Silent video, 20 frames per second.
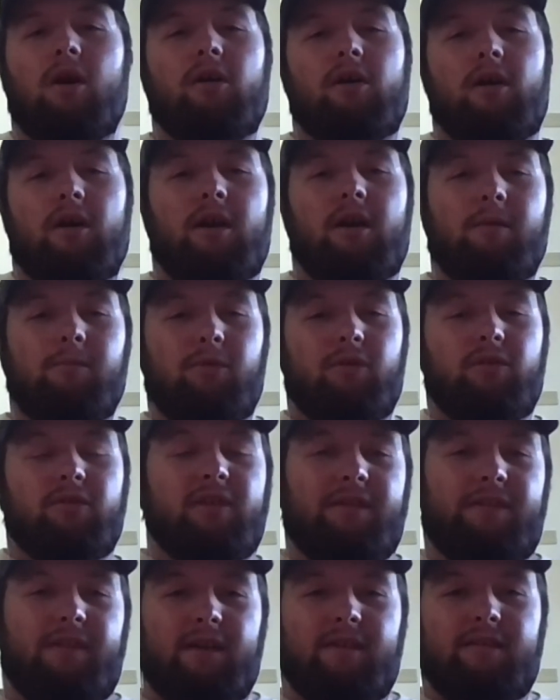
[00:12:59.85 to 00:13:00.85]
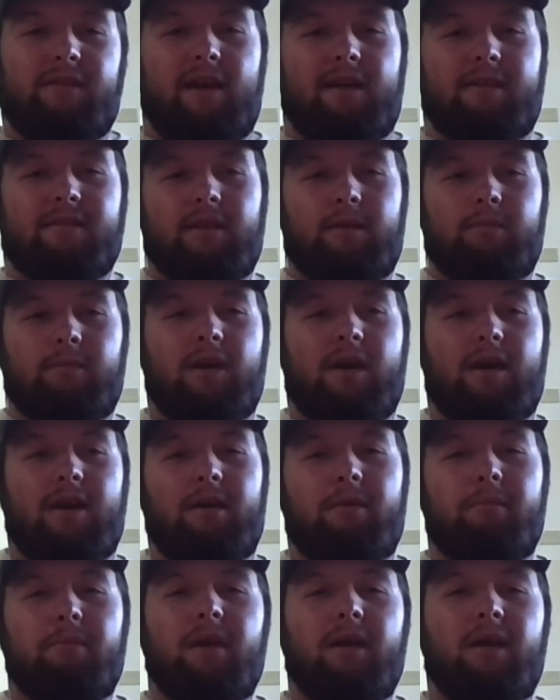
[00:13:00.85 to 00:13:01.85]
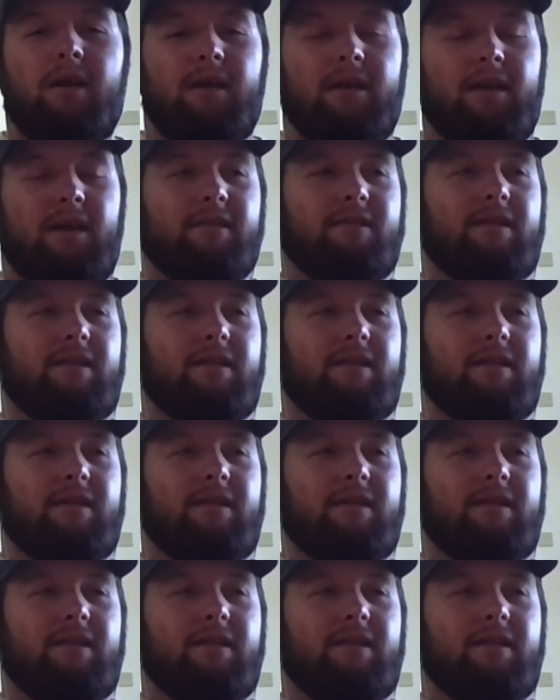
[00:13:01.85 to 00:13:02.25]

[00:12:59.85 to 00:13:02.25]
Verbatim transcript: all cut our bulls at the exact same time. Okay.